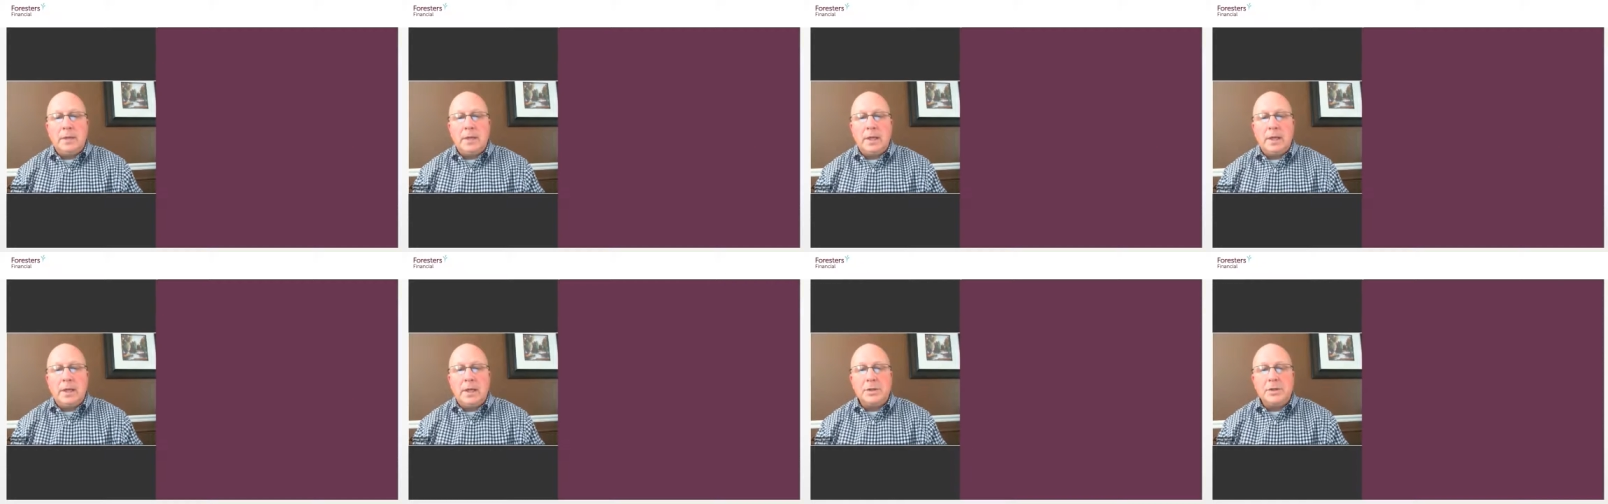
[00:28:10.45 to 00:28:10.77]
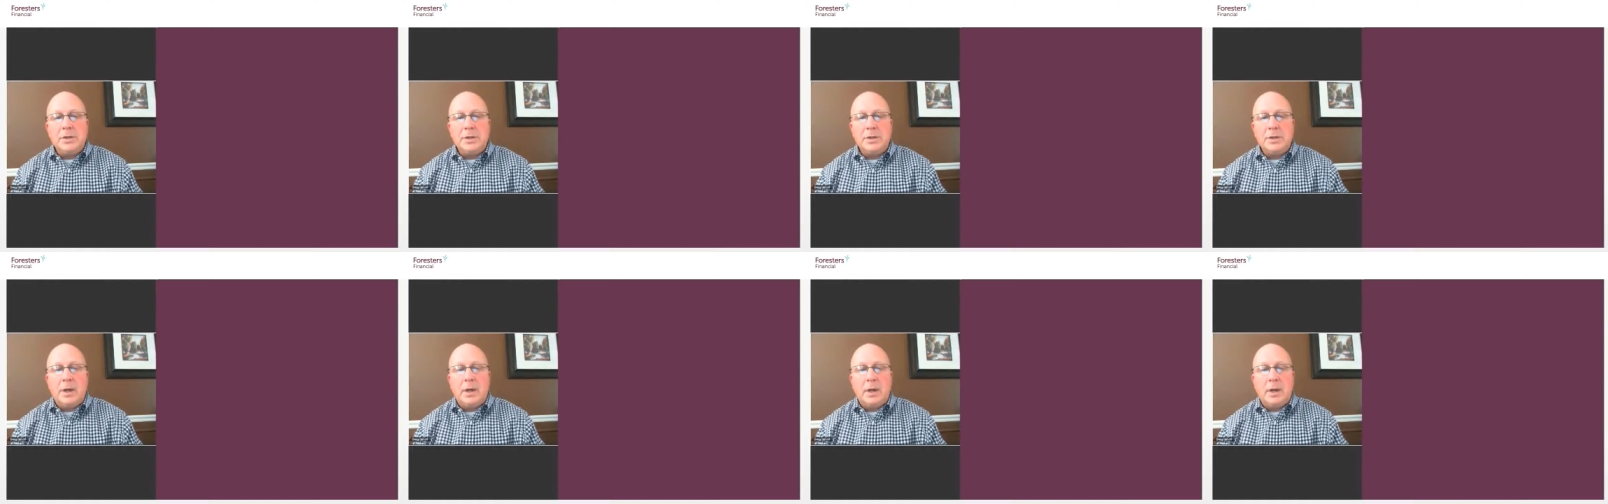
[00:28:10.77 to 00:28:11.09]

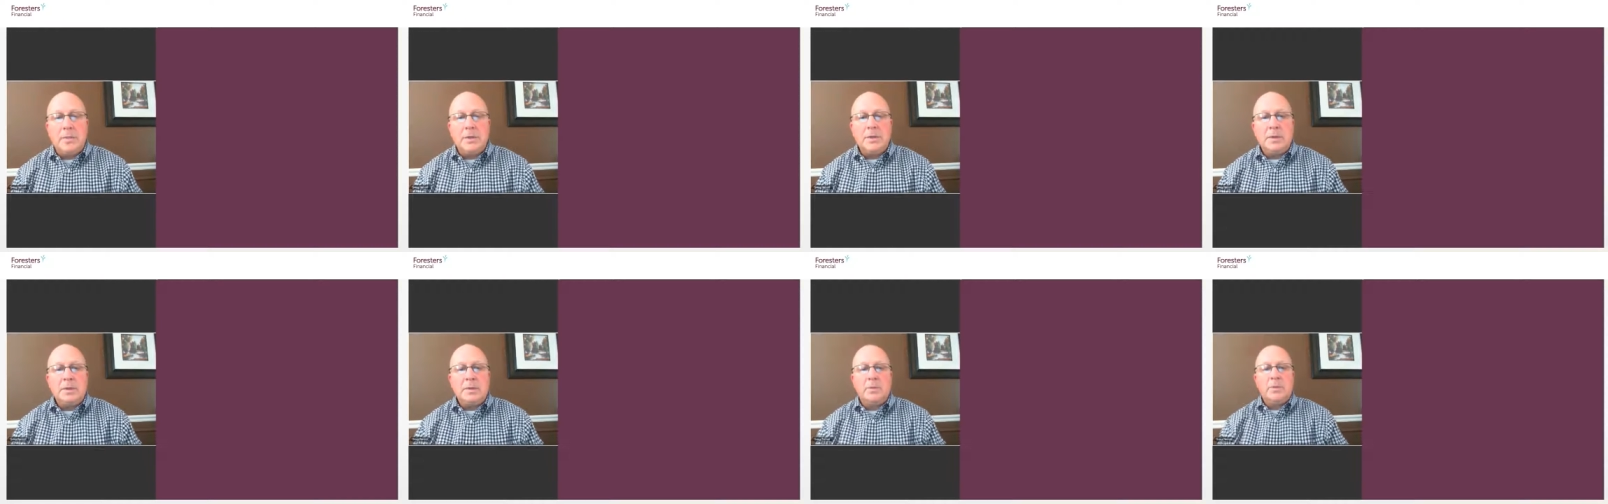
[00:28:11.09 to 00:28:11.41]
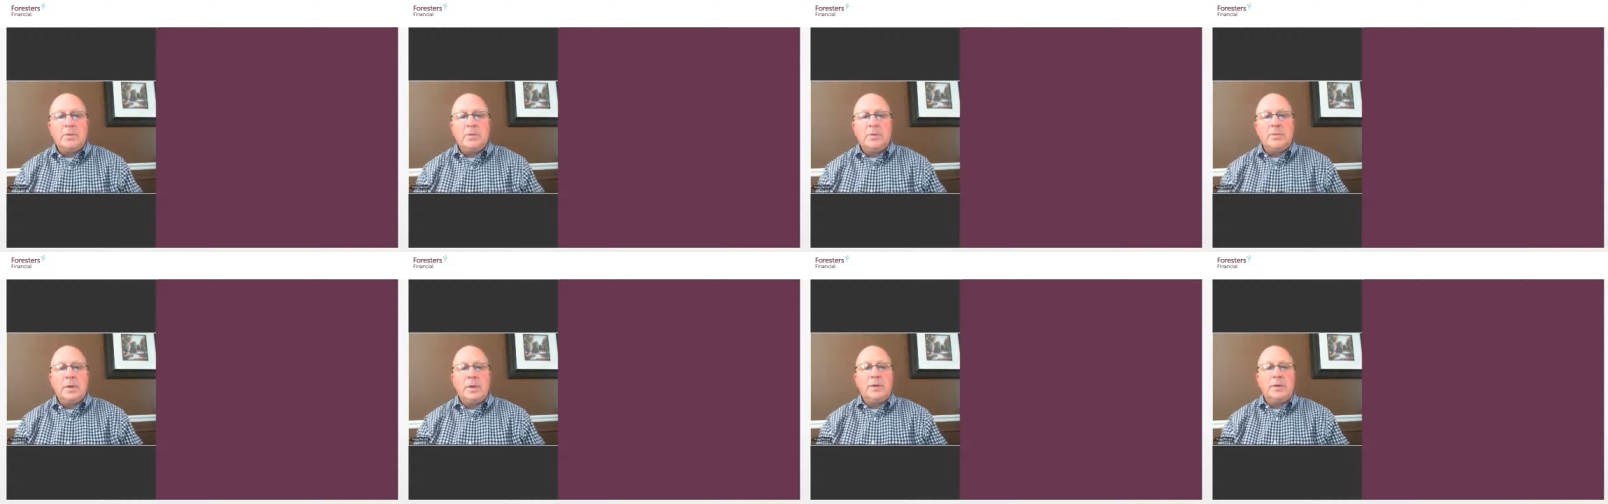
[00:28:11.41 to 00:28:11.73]
medication comments
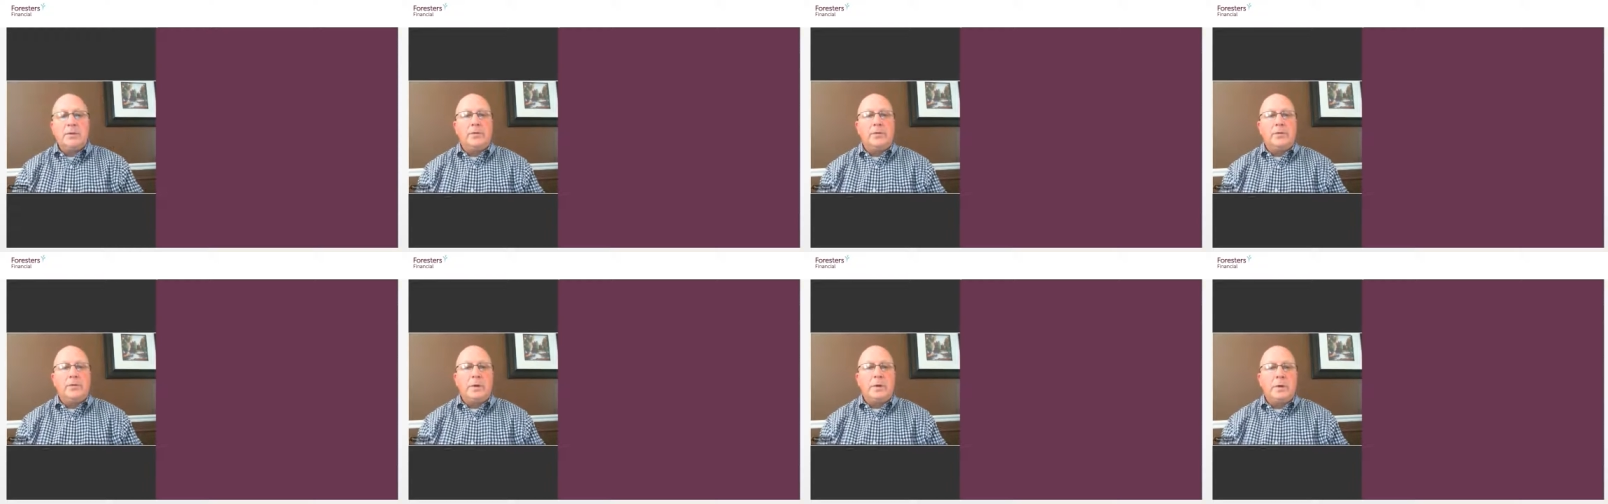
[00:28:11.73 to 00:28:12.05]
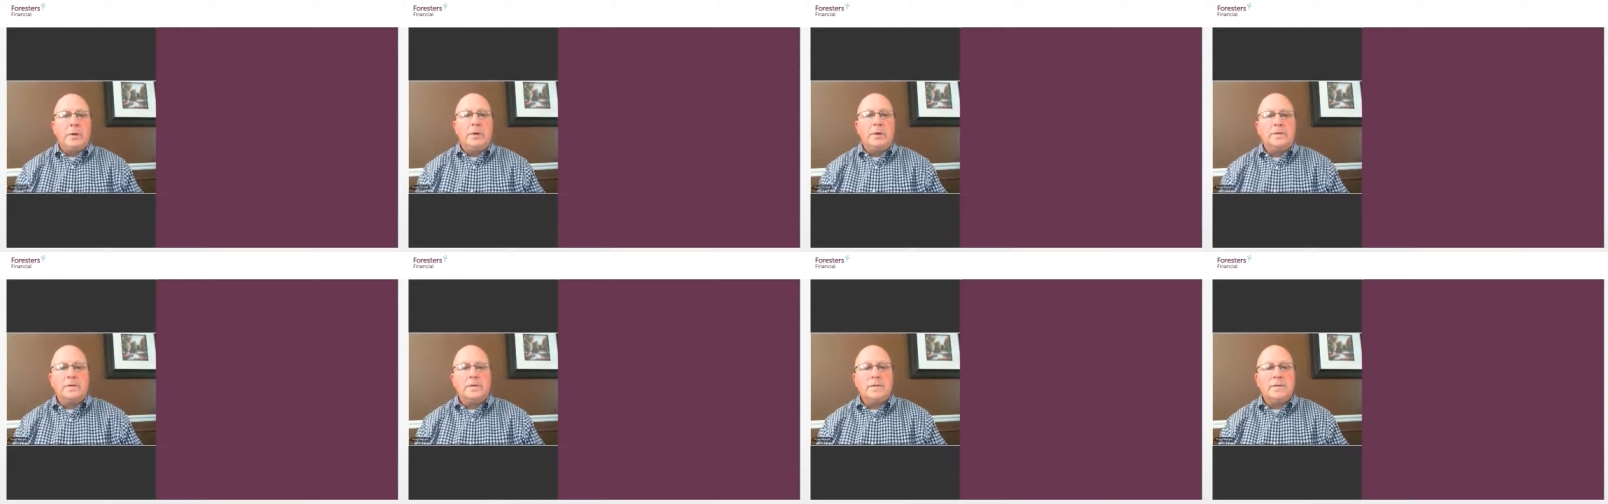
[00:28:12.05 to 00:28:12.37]
that we've made
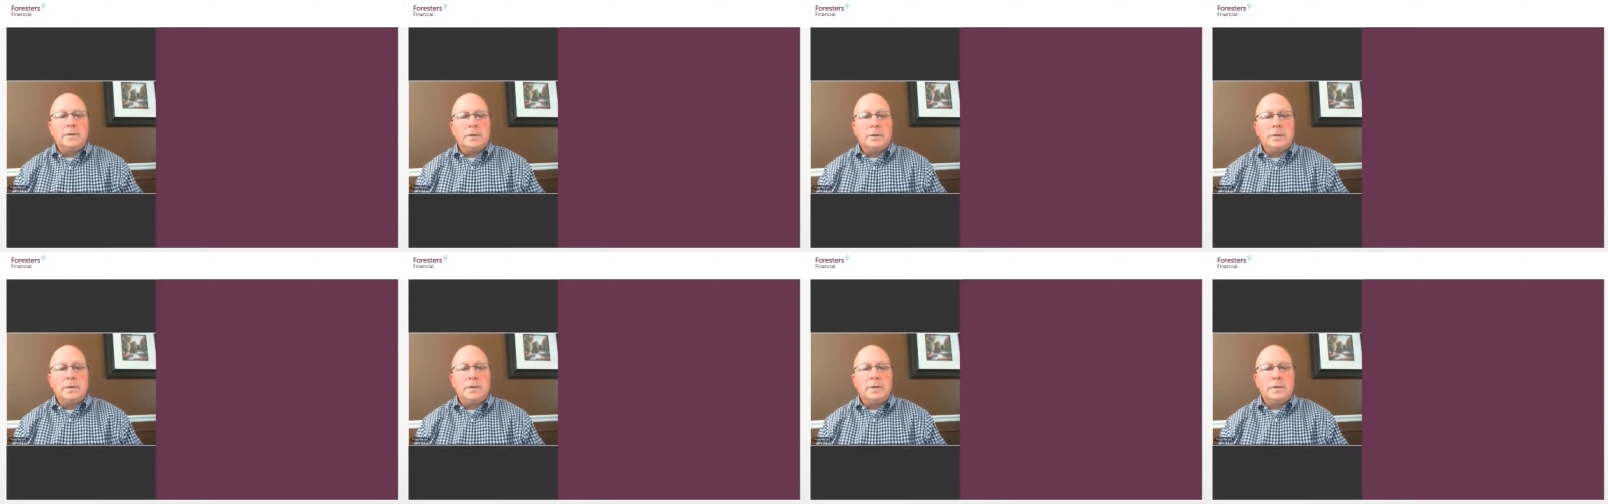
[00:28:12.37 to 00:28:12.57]
throughout